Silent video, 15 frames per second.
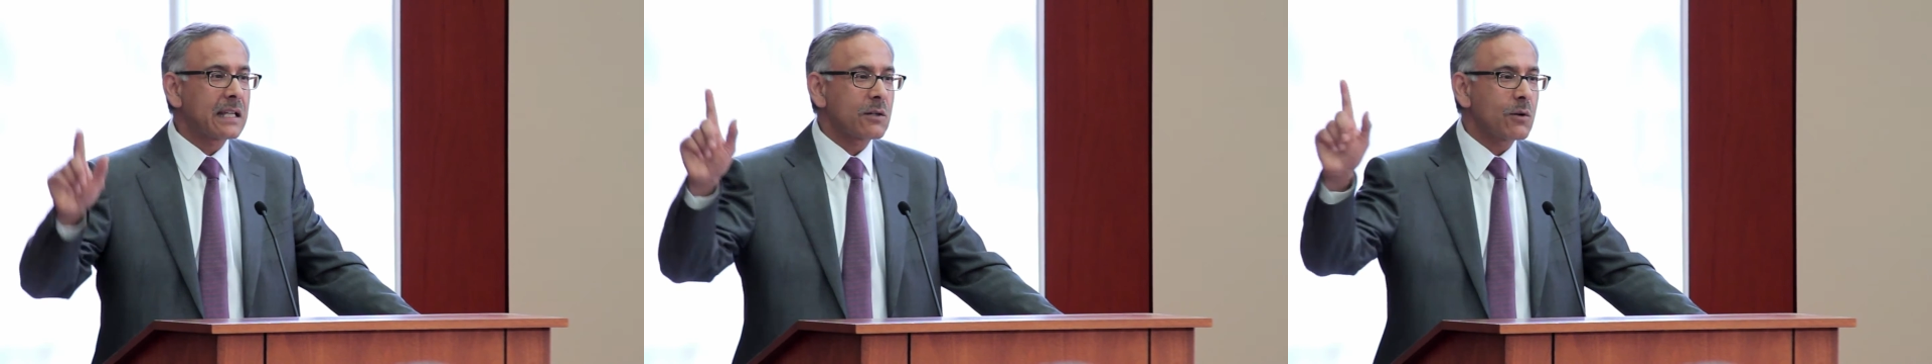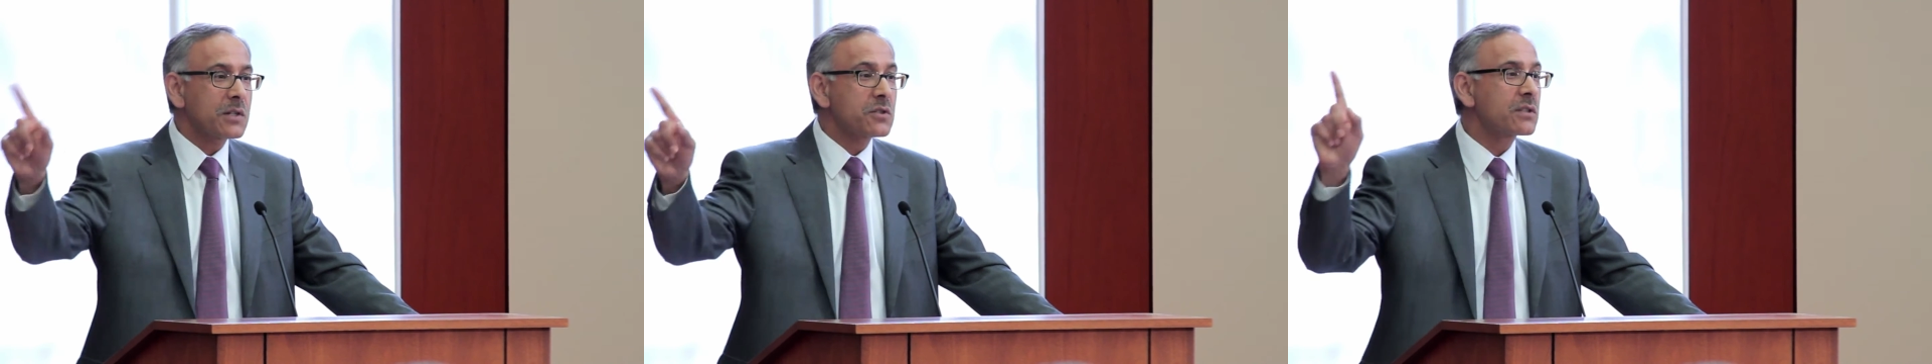
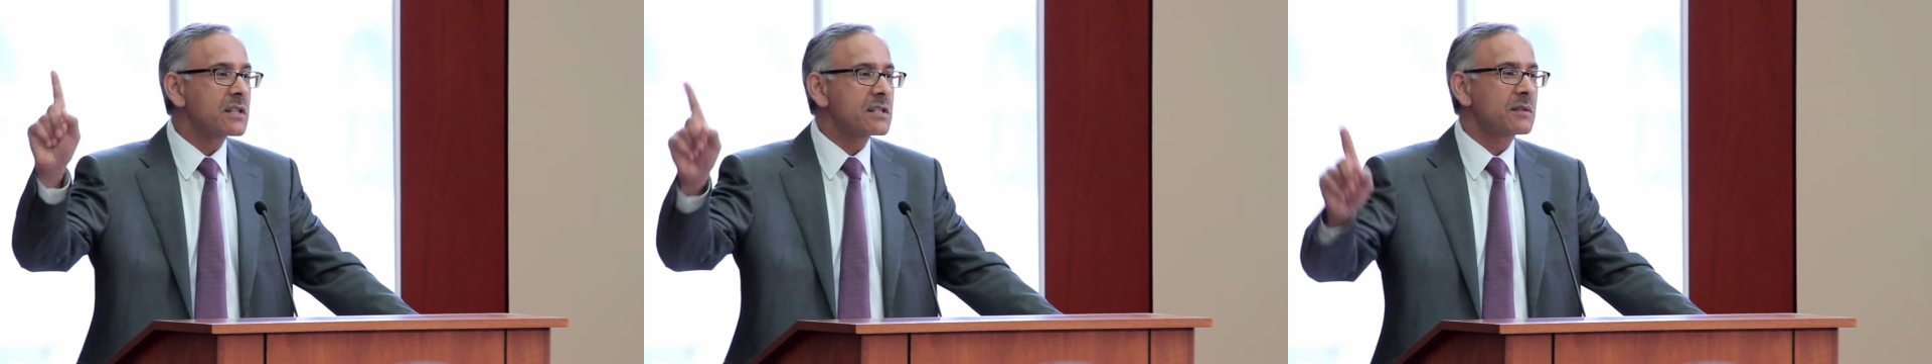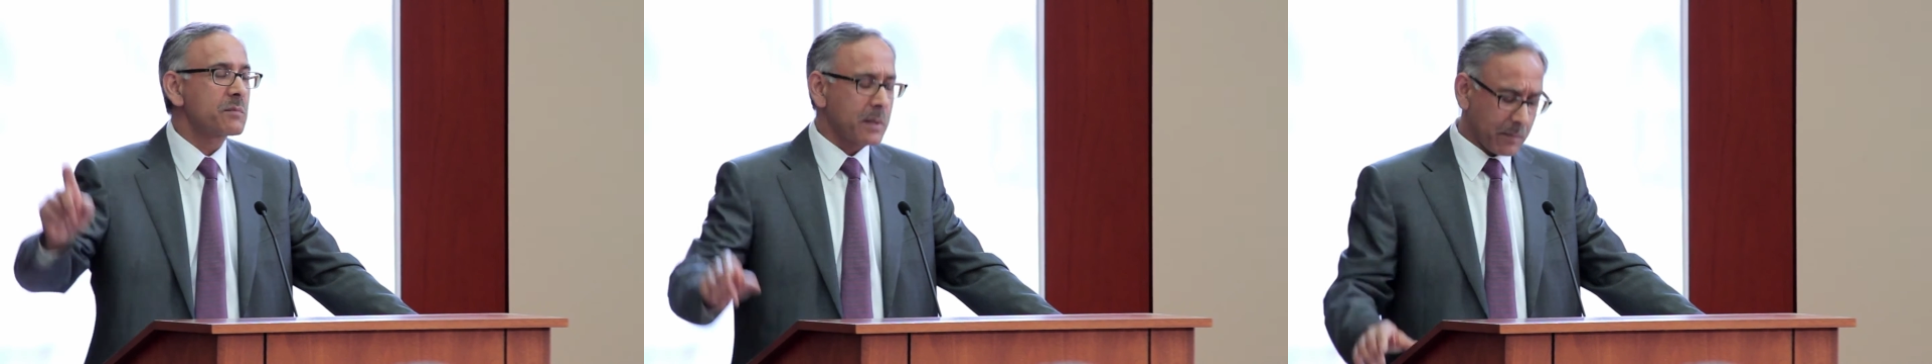Question
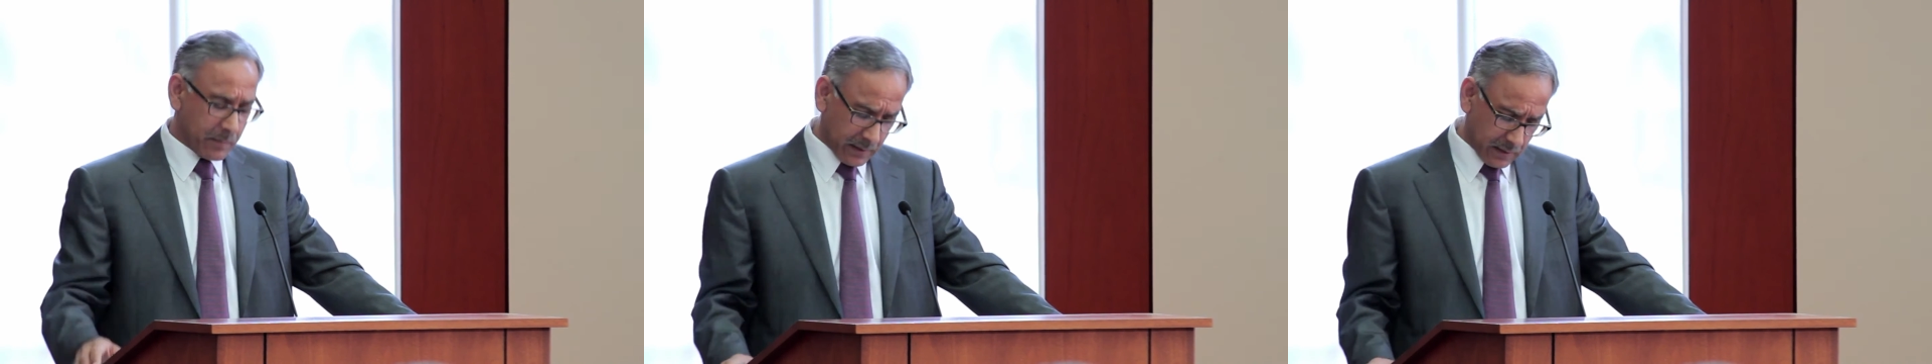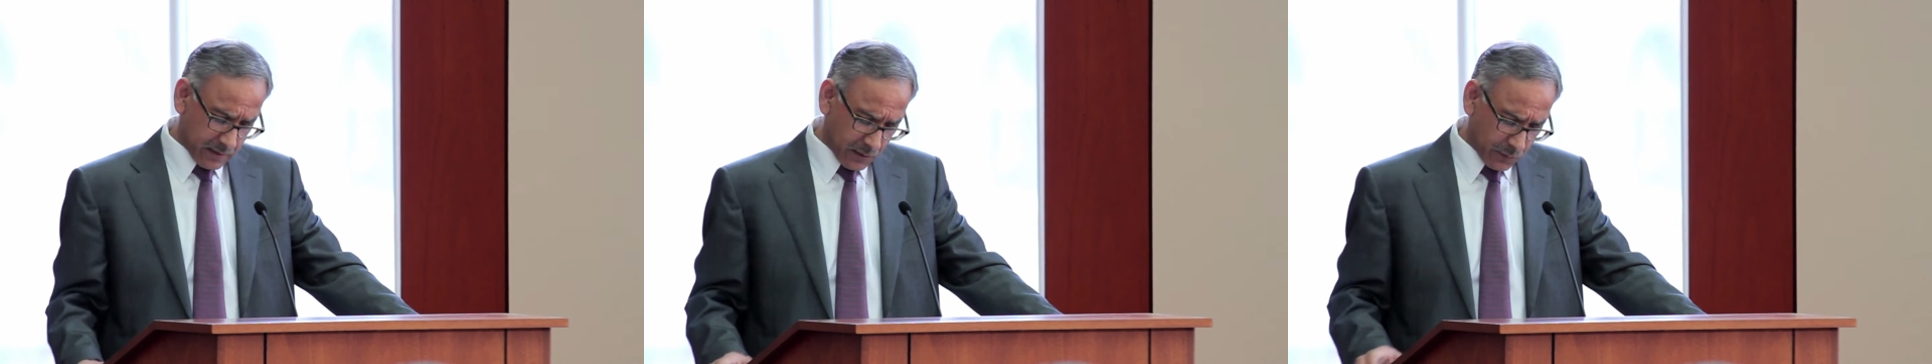is the
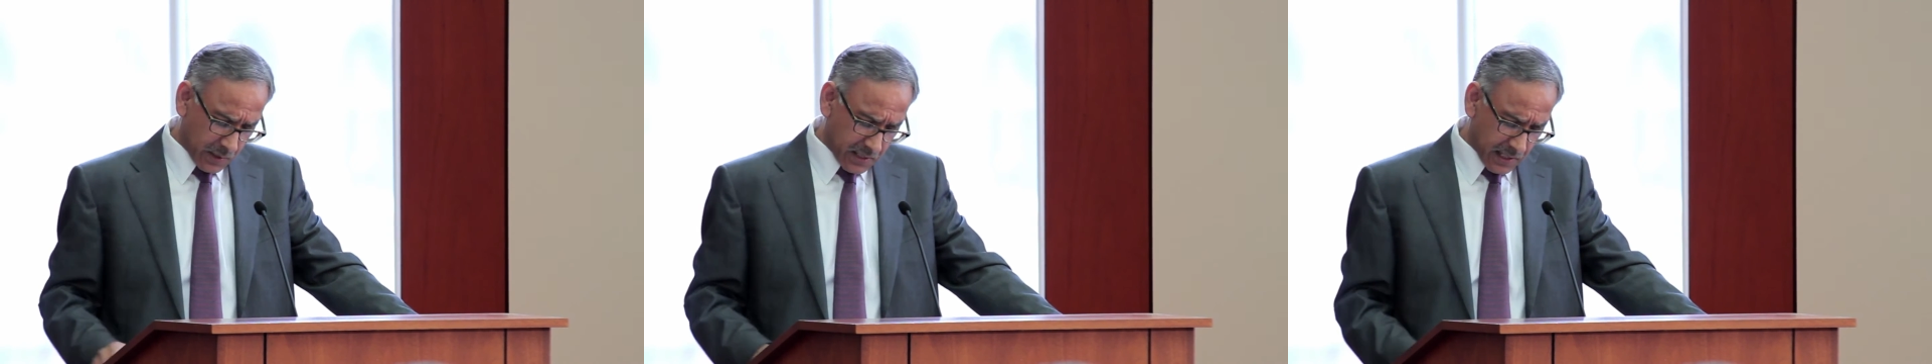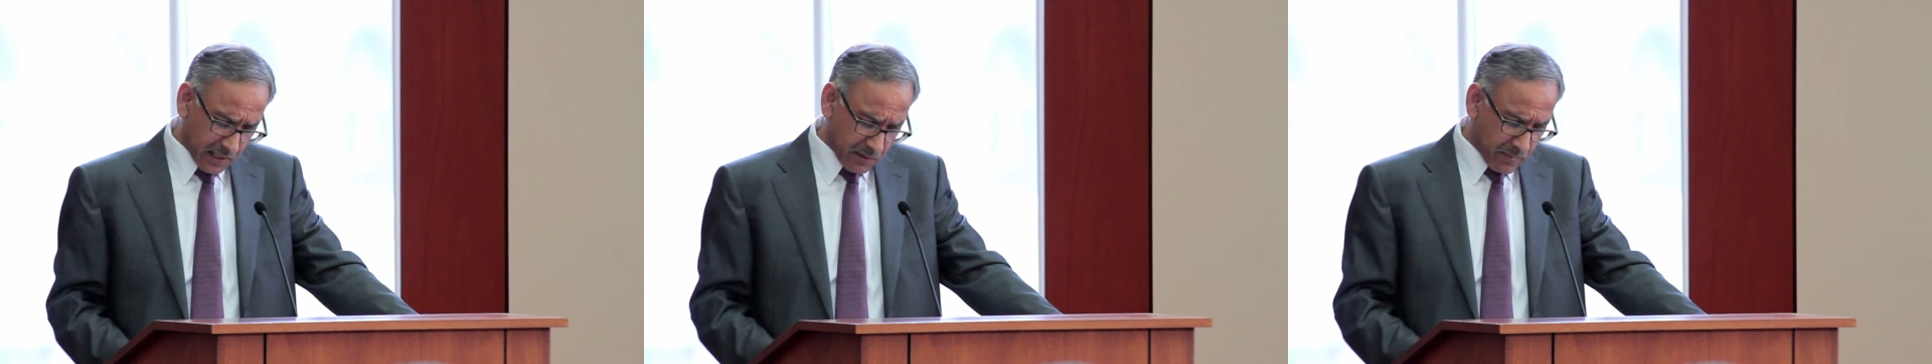people. So
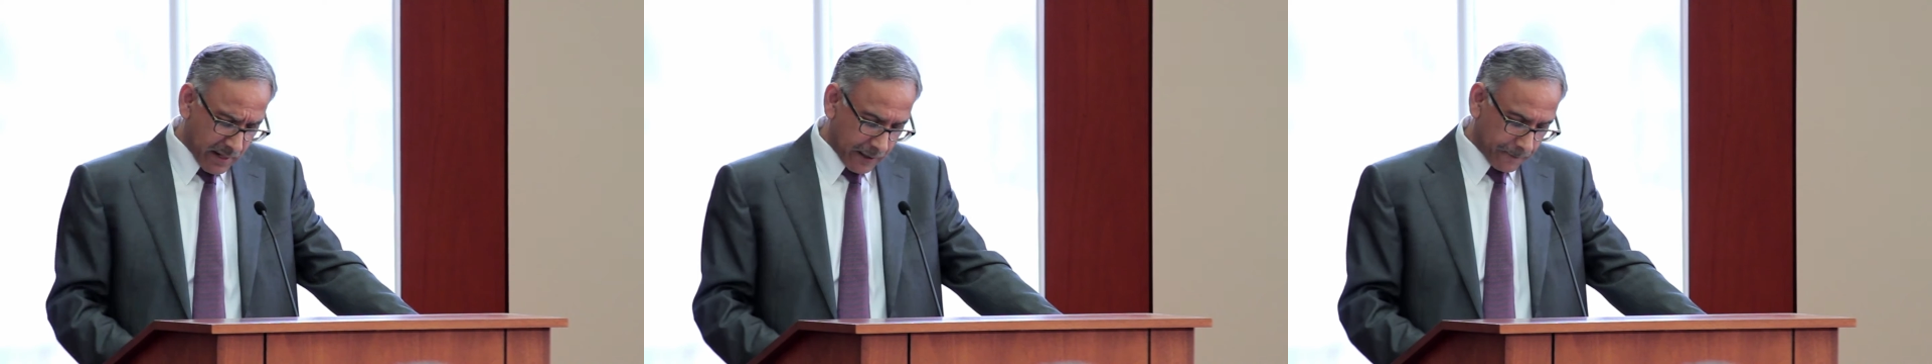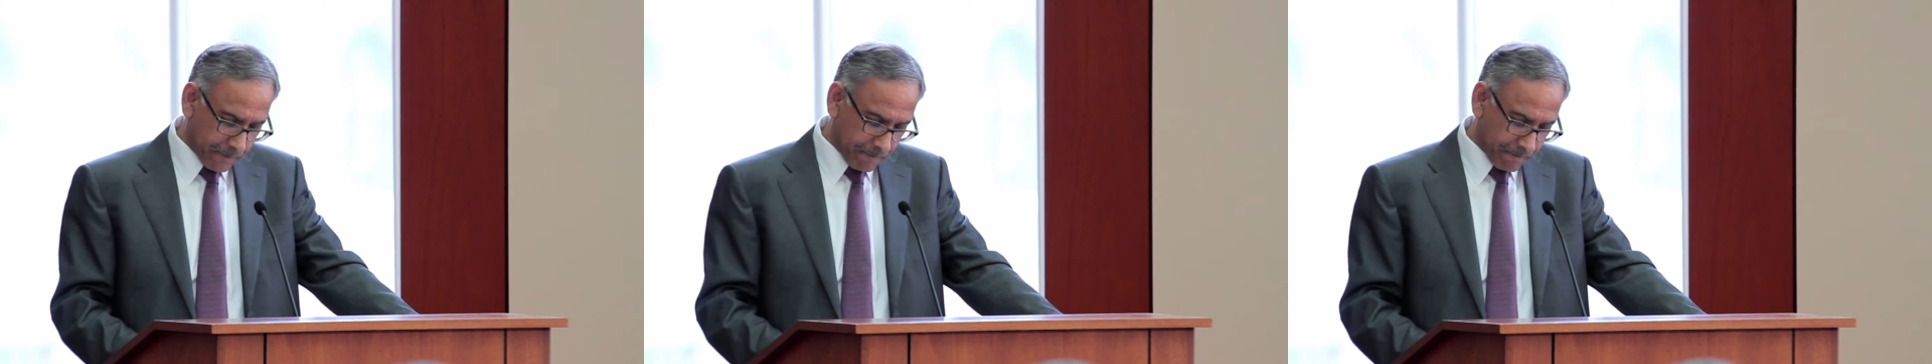we set
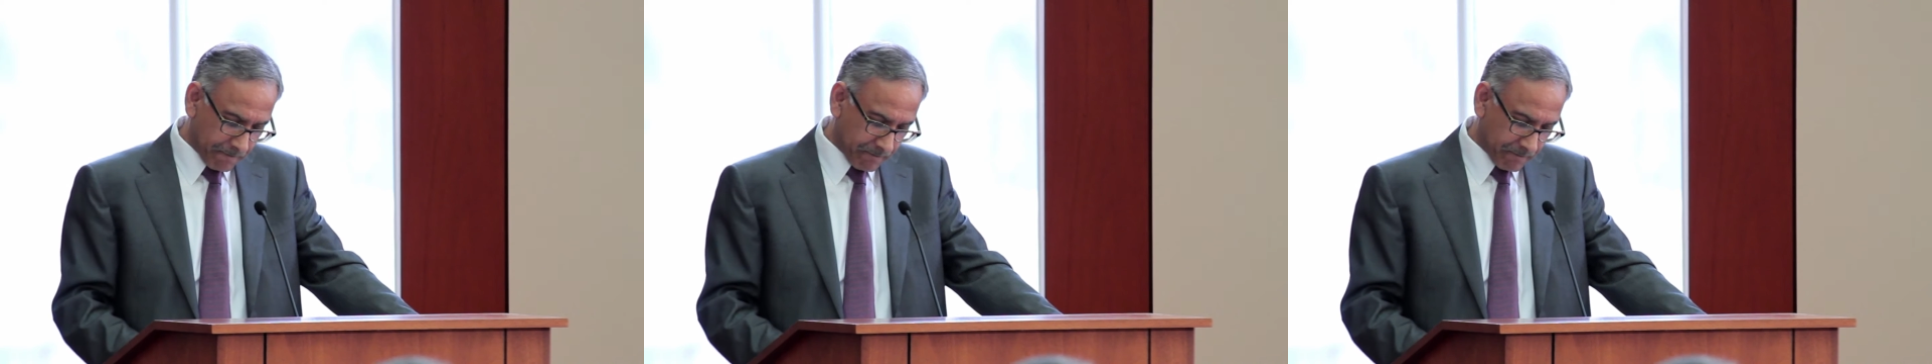about.